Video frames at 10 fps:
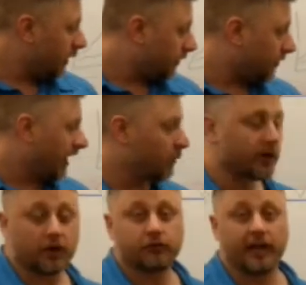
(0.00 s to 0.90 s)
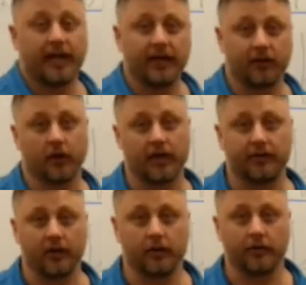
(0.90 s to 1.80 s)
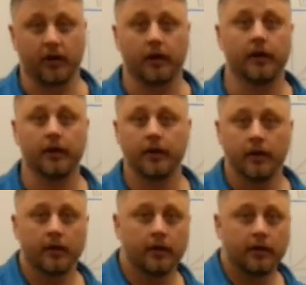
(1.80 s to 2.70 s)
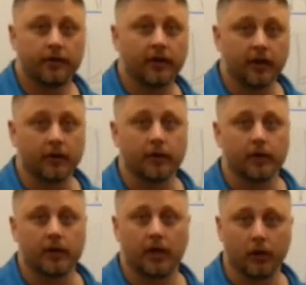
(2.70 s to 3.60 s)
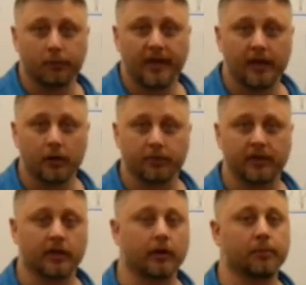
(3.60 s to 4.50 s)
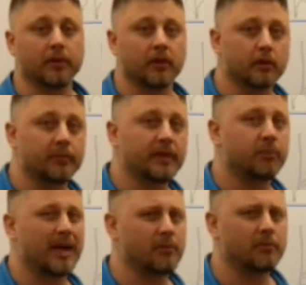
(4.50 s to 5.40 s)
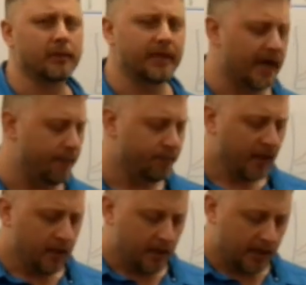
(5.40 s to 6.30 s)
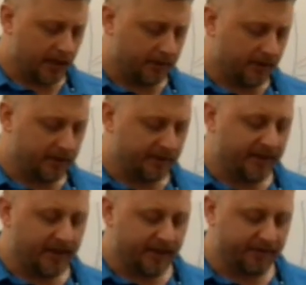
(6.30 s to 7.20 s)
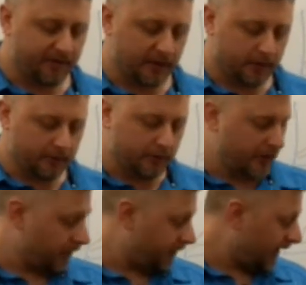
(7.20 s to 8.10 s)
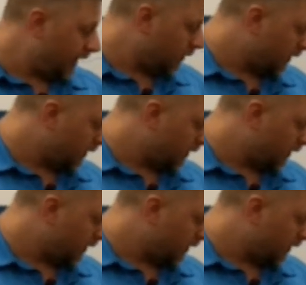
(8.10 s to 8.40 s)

understand what our training target zones are. So I hope that helps clear up a little bit, probably not. During the test, I'll do another video